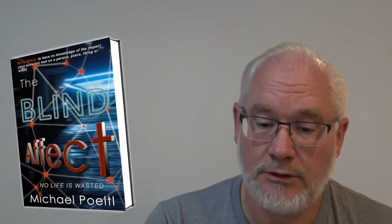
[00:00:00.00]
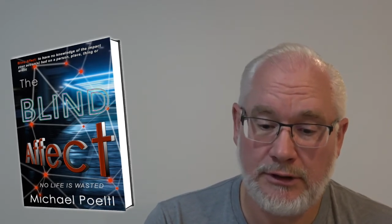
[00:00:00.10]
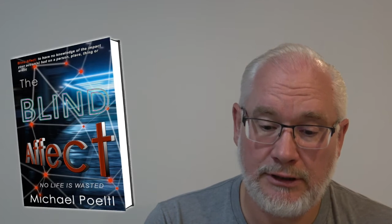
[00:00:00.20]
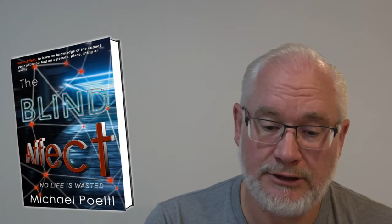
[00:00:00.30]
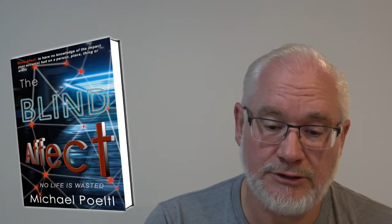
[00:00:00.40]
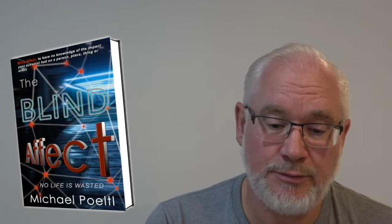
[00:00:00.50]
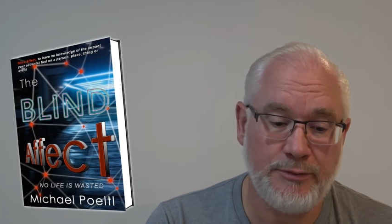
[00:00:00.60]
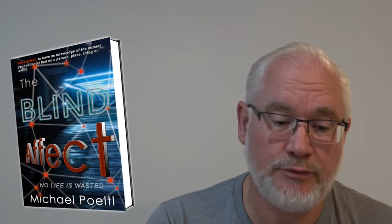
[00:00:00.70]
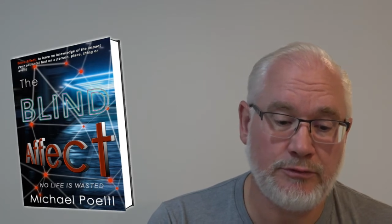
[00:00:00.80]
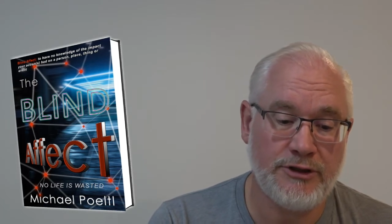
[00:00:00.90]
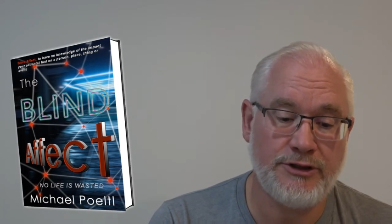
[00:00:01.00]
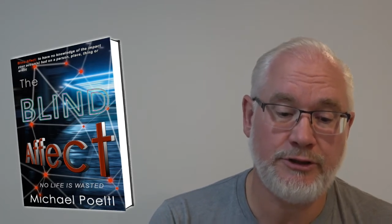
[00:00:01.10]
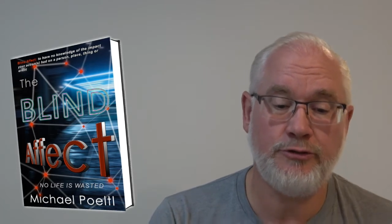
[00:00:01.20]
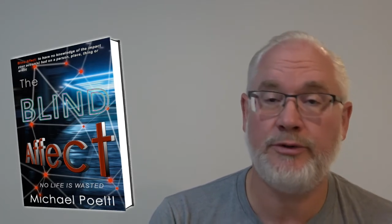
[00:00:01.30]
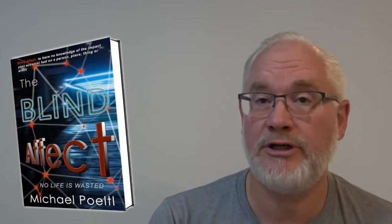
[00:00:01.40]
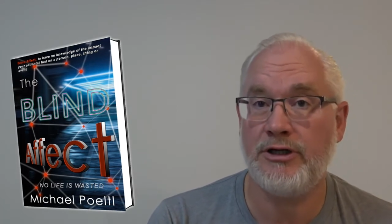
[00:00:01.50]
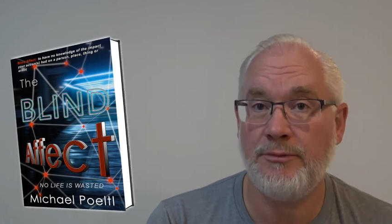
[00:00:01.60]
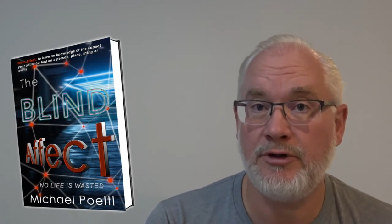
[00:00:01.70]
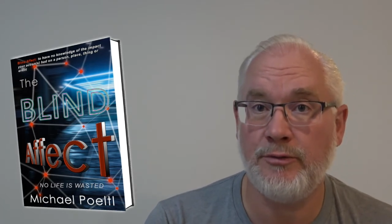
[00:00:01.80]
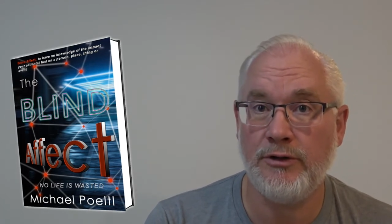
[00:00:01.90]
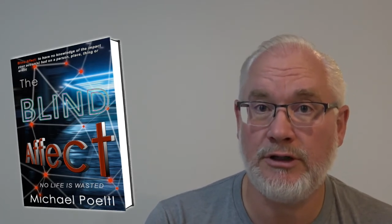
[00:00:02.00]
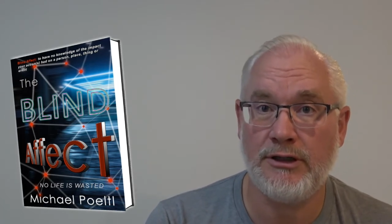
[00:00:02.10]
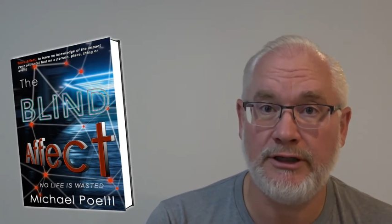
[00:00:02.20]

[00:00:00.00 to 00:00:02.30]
as people continue picking up the book